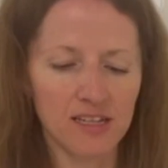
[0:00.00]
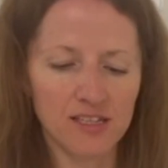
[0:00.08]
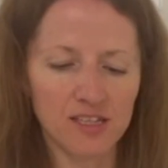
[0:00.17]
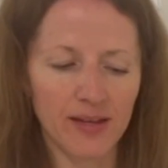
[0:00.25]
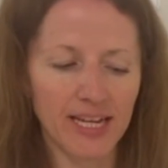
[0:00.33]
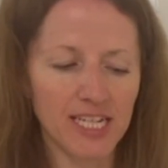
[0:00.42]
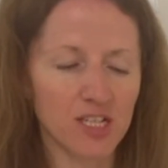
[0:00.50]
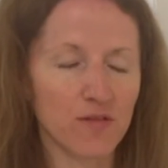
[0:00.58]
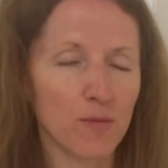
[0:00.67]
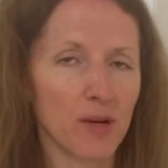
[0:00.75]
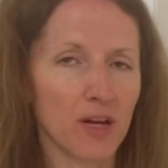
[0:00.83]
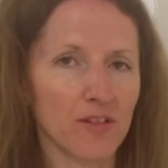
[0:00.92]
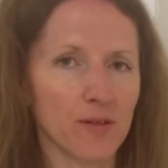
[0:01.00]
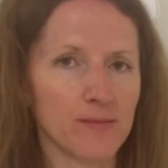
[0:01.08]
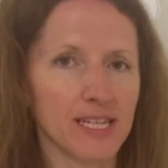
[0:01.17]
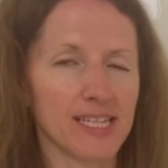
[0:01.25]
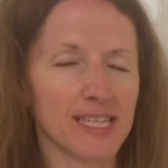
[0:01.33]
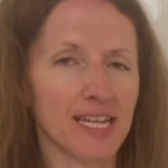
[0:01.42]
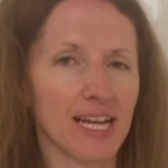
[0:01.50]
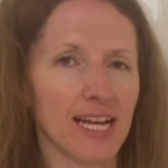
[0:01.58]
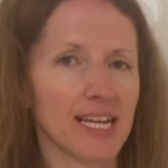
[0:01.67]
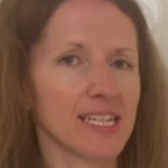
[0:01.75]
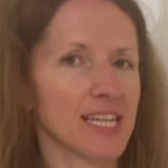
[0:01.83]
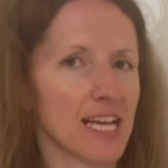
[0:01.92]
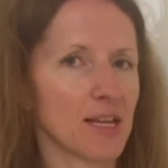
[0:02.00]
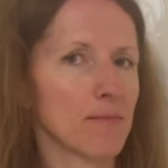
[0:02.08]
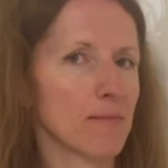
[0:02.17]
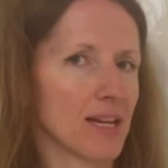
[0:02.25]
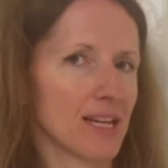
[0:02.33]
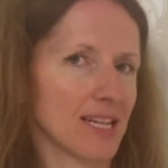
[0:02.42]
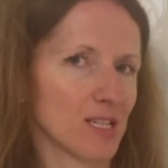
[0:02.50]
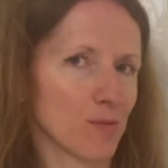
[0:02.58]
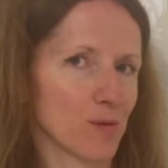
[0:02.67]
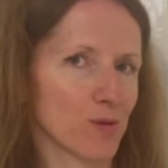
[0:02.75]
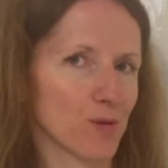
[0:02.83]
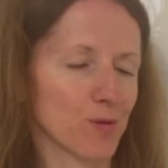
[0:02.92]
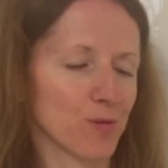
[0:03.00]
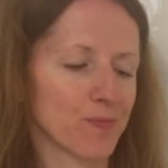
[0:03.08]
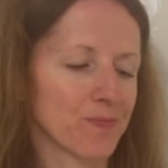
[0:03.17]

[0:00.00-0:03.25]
So each of the perfumes is in a 10ml bottle.